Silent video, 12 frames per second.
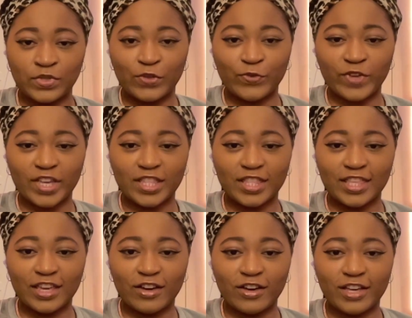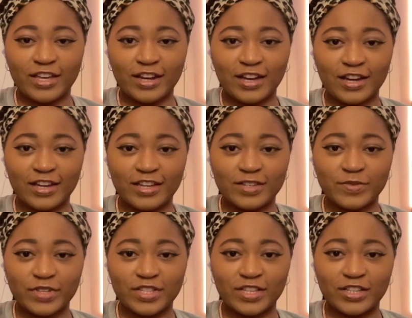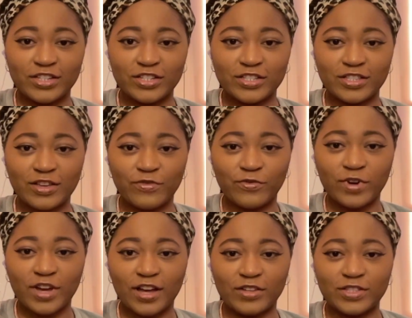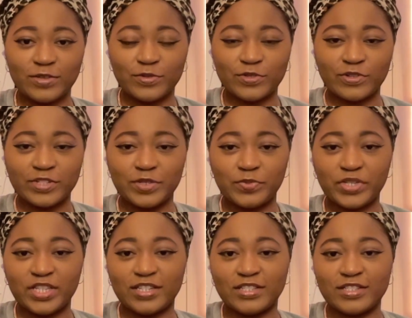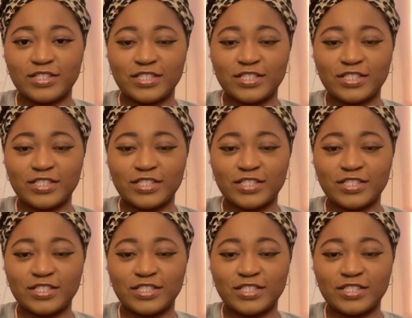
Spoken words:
The fact that they all had high expectations of what house he was going to be in.